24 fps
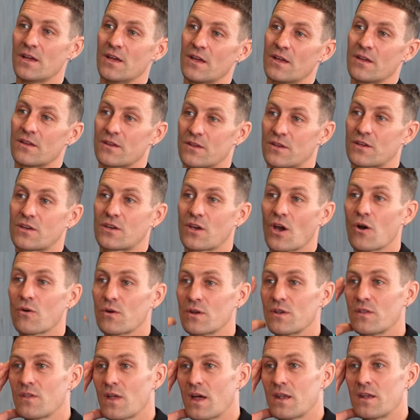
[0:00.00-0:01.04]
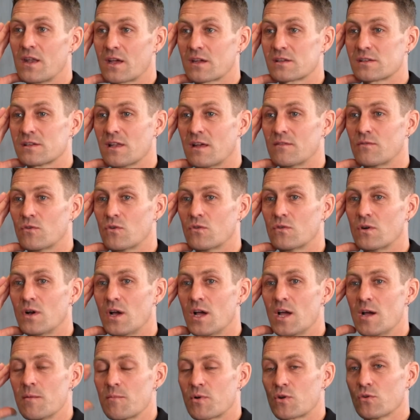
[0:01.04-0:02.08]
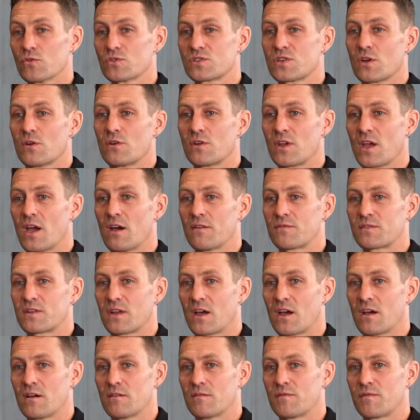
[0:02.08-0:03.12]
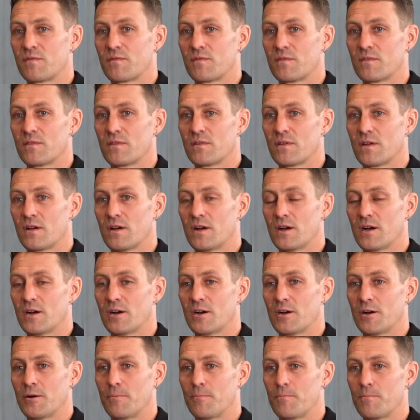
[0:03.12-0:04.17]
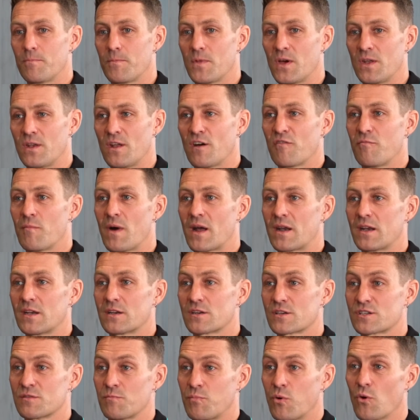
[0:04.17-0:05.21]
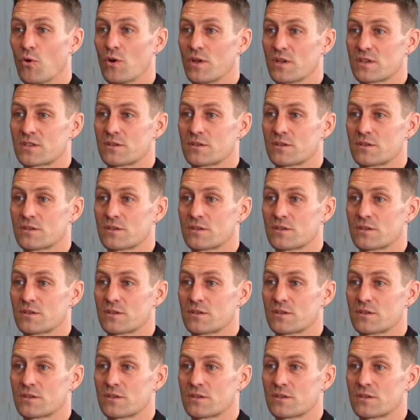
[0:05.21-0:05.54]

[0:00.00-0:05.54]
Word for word: going that next level. But also you have to have enough money to support